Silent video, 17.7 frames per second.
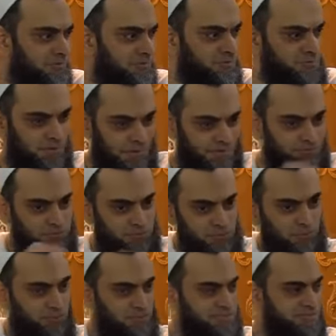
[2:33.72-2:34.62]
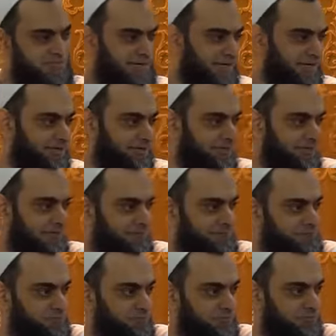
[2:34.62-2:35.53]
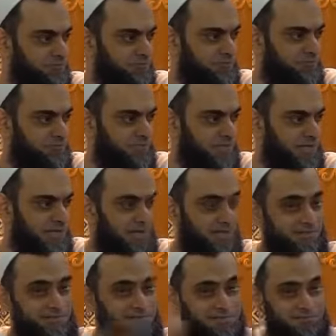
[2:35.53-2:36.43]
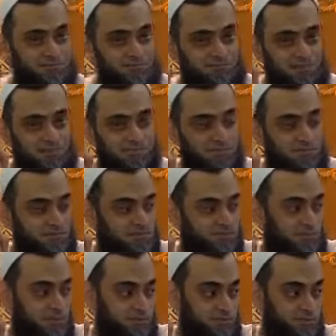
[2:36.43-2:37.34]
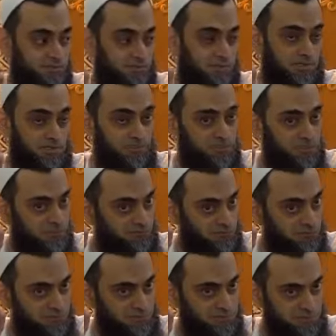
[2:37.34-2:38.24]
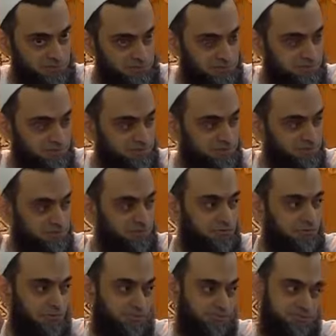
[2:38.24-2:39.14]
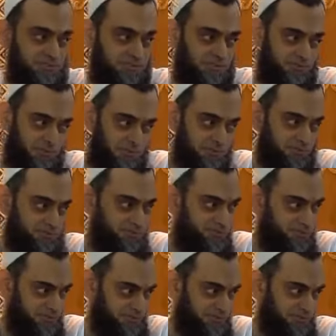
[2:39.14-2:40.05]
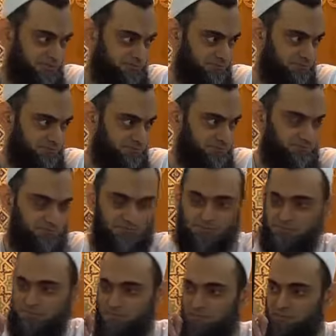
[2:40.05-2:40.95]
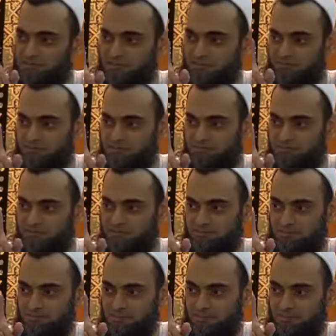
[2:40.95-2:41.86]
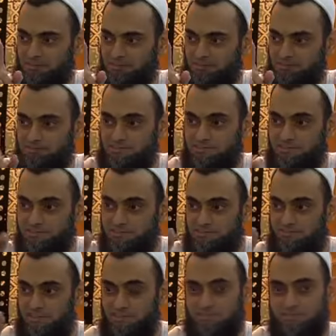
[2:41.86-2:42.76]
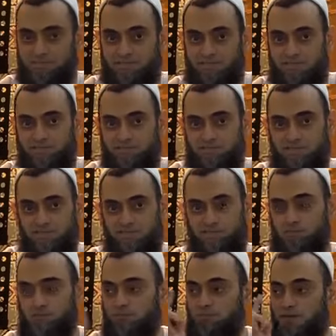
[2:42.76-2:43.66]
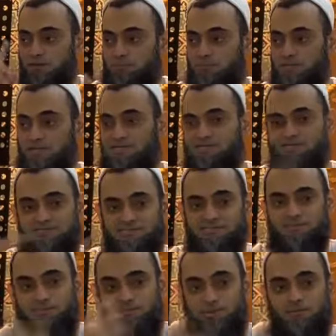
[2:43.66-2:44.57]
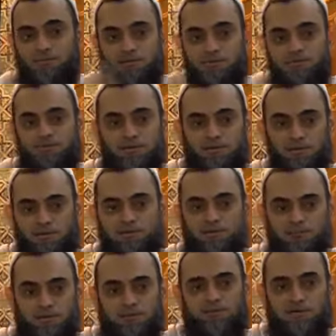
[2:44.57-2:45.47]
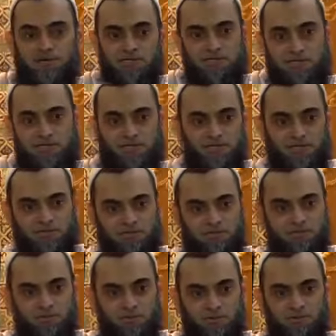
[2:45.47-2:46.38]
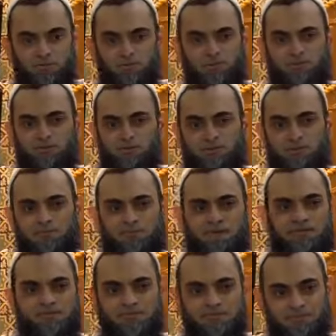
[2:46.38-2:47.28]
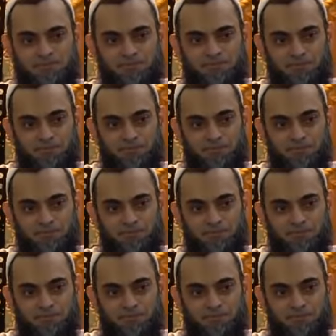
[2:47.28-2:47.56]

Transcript: You have to know what is that. That's the first responsibility of our teachers to concentrate on this thing. Because our teachers, they just make the kids to memorize, just memorize, memorize, memorize, memorize. What are you memorizing?